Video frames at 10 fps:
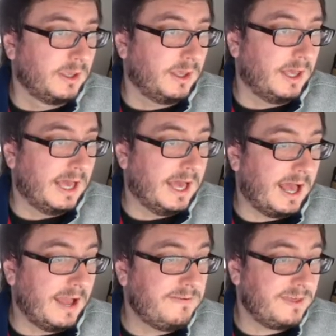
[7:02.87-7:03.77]

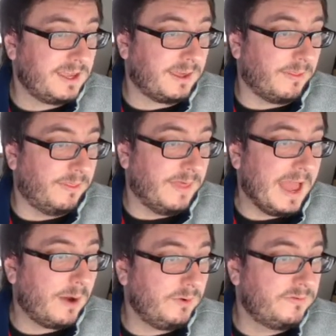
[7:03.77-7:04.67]
I think
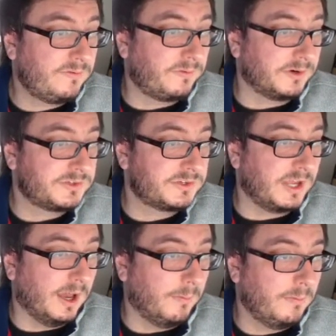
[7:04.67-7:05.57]
that would first
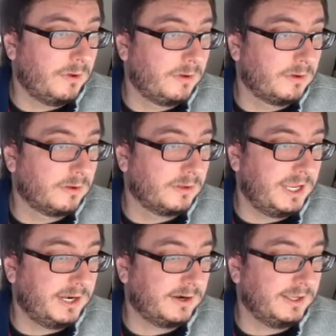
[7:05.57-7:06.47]
come
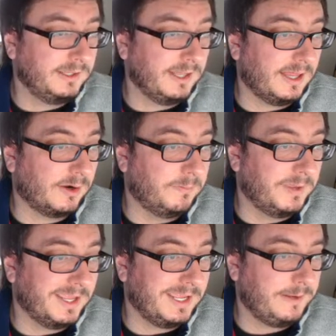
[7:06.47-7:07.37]
here at letter
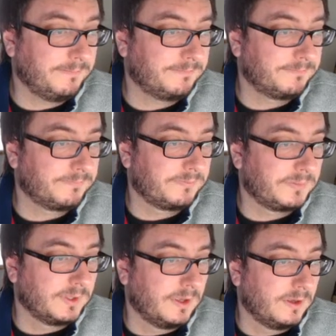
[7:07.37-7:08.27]
B.
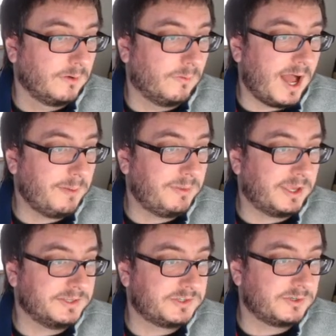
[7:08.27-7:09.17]
Why?
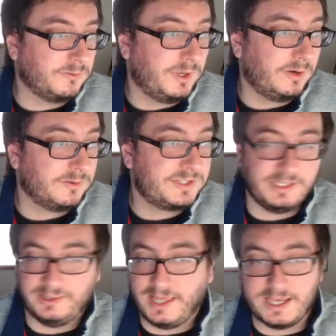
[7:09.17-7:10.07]
Because we don't see
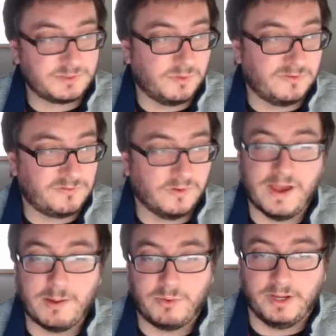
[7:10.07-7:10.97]
legs before
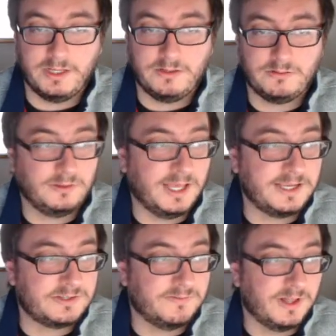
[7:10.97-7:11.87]
that point.
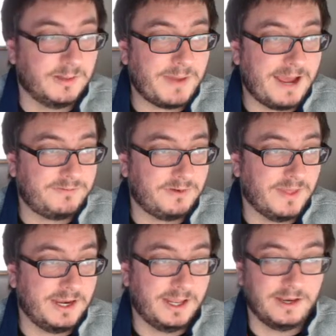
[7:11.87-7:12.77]
Legs develop after
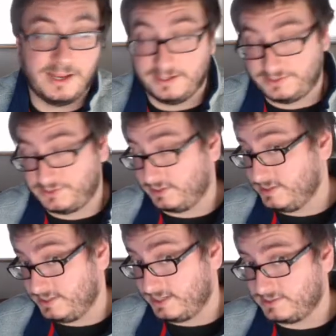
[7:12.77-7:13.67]
that. Now, not necessarily
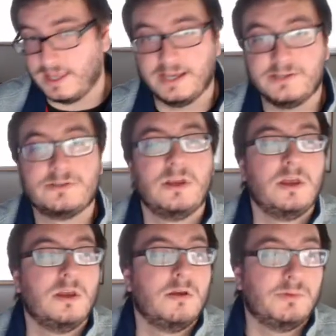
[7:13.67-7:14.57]
6 legs,
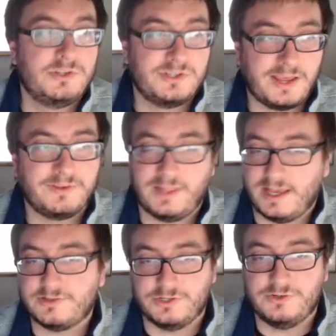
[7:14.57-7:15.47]
but just having
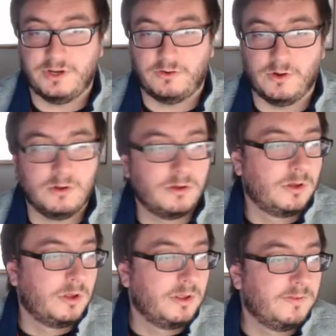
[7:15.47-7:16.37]
legs in general,
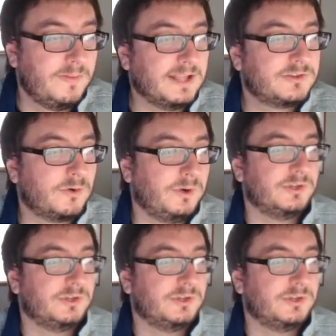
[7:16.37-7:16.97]
that's going to